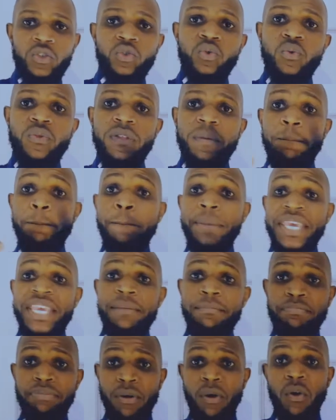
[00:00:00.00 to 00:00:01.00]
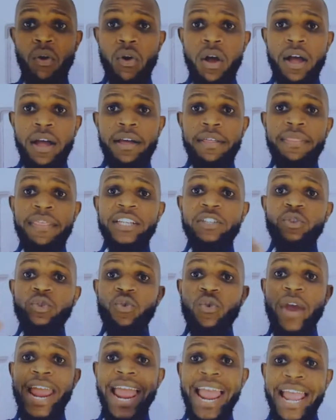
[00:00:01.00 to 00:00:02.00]
to the people that
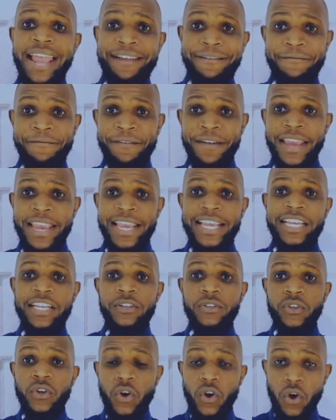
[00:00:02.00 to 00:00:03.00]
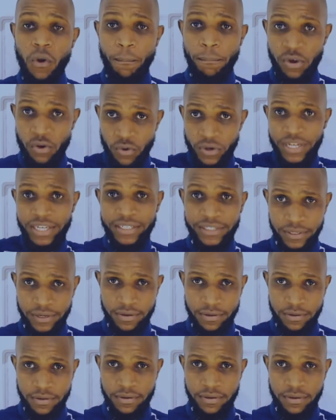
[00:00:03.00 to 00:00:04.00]
you have in your community,
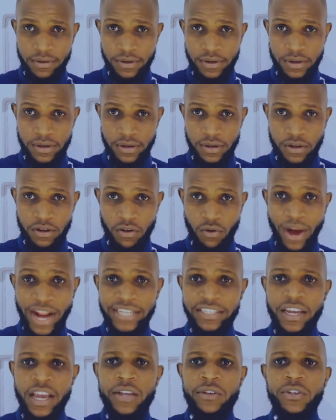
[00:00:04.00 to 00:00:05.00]
right?